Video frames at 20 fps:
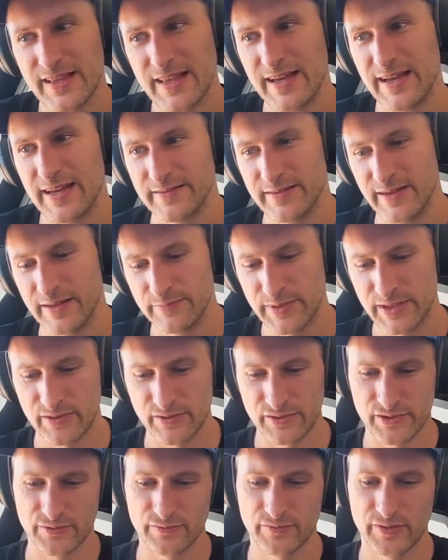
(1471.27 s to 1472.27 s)
And
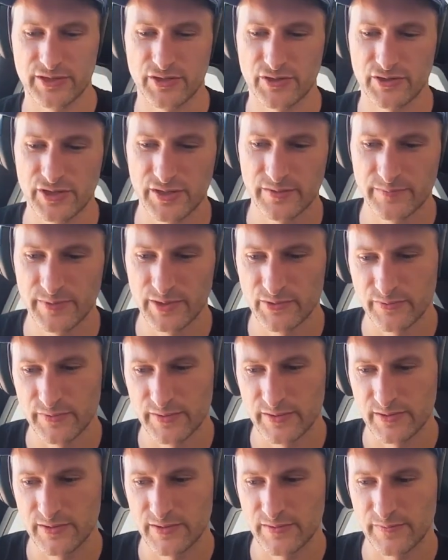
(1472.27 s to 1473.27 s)
because the relationship
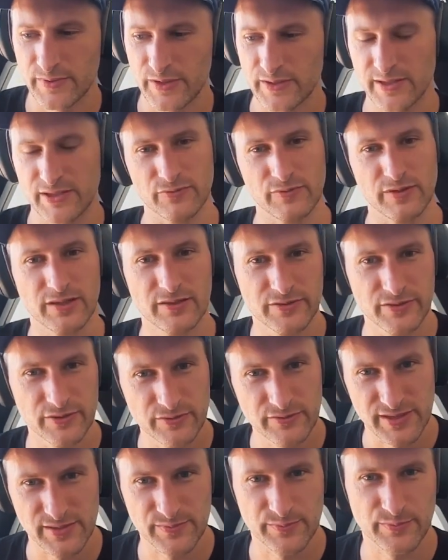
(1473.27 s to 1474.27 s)
between the bank and the regulator
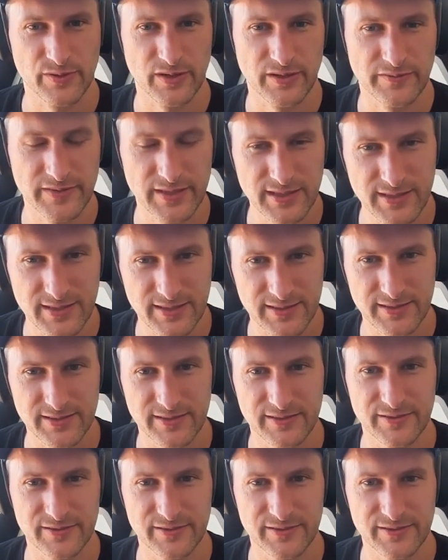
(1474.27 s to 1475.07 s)
is private, like,